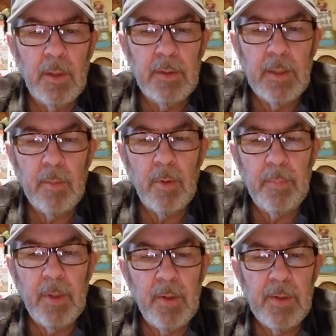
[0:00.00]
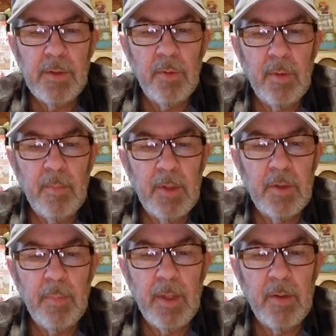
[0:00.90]
Deborah Perry's doing
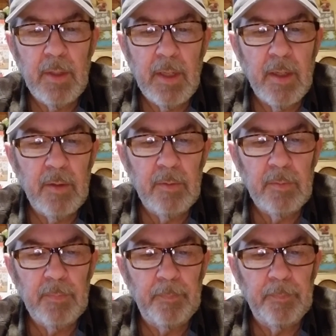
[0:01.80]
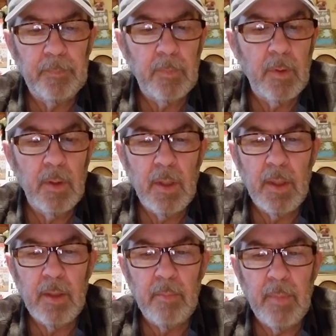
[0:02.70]
much better now.
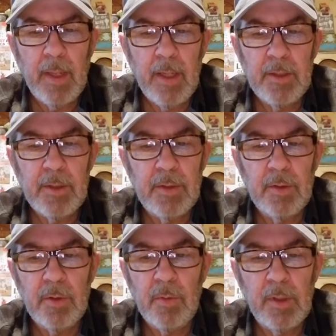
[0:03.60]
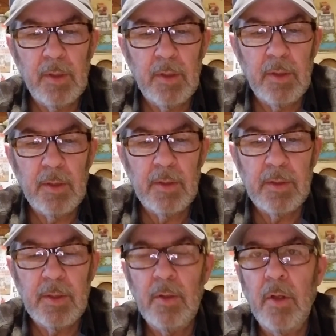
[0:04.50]
And Madge isn't doing good and is
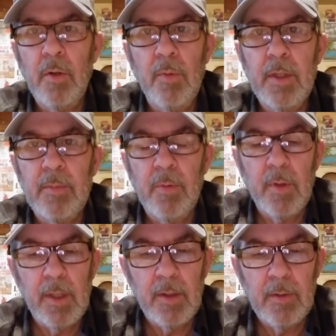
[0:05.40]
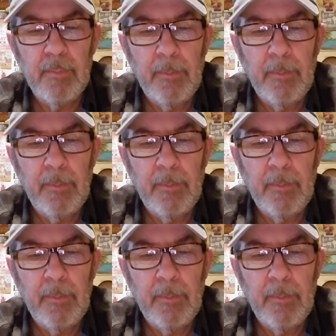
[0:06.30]
still on a respirator.